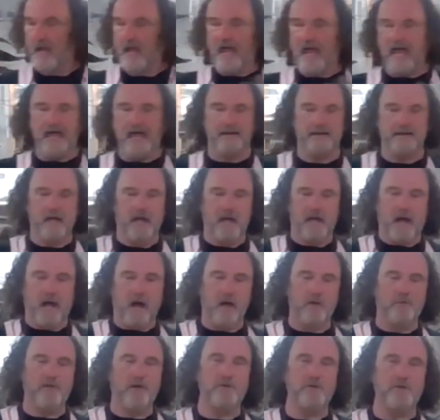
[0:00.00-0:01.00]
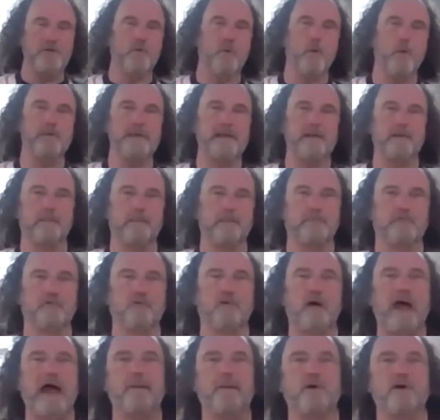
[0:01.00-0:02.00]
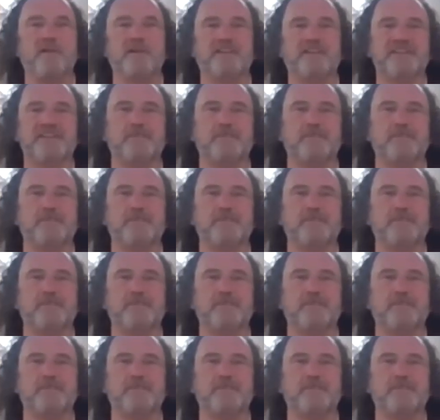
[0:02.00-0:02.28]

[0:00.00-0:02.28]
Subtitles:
And although you won't be able to grab onto